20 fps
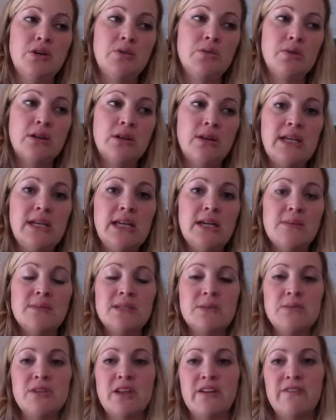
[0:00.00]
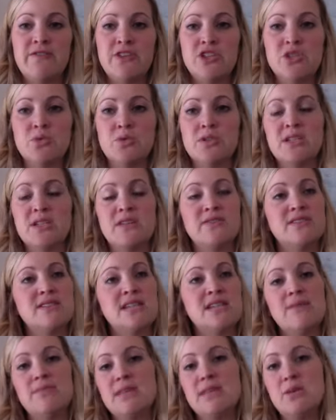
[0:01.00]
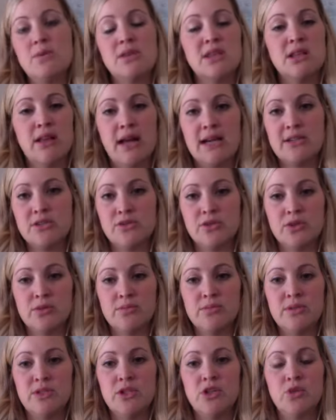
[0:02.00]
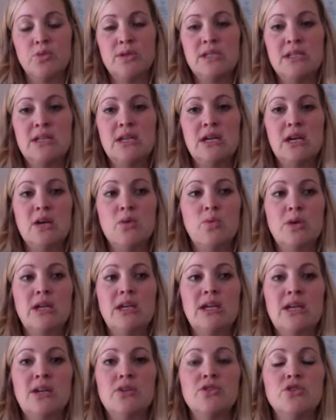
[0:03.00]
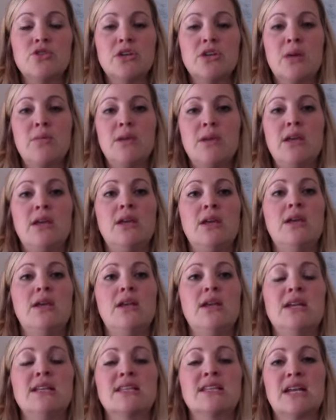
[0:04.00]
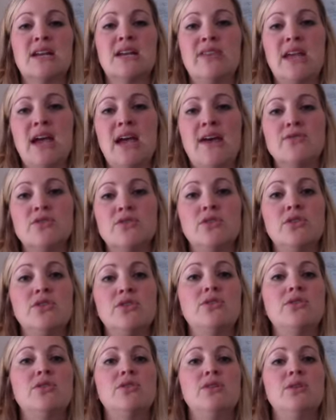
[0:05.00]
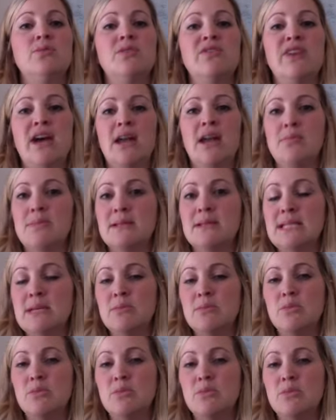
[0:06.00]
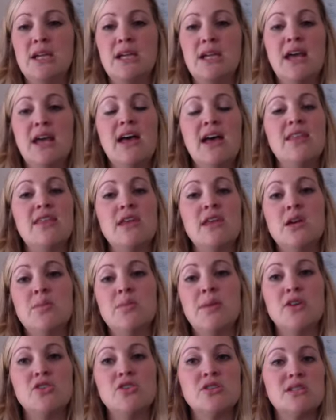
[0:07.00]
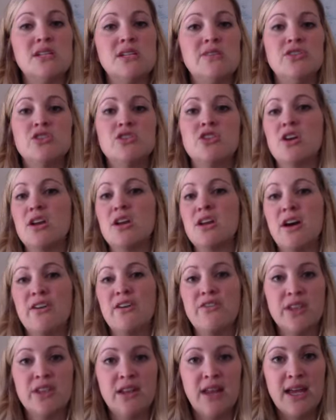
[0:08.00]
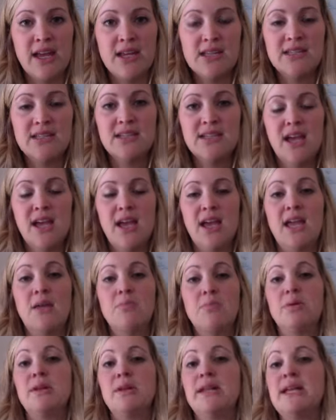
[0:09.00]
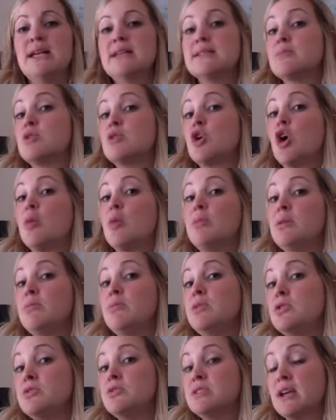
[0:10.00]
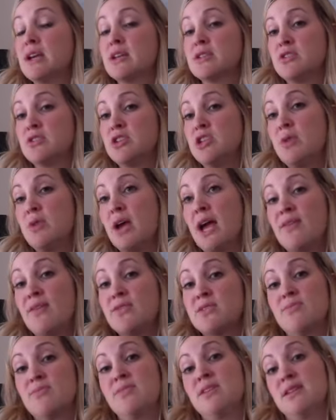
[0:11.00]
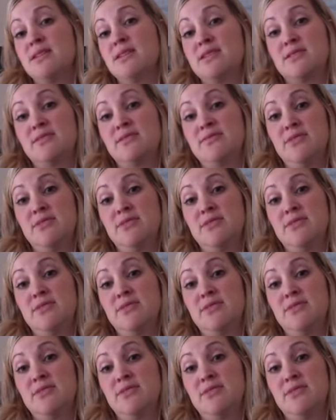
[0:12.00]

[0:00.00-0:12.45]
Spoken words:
clean up some of that visual stuff. Same thing with classrooms. When kiddos are coming in and it's kind of the afternoon and we've had a busy morning, think about just even turning off the lights and playing some calming music. So then you have something that's,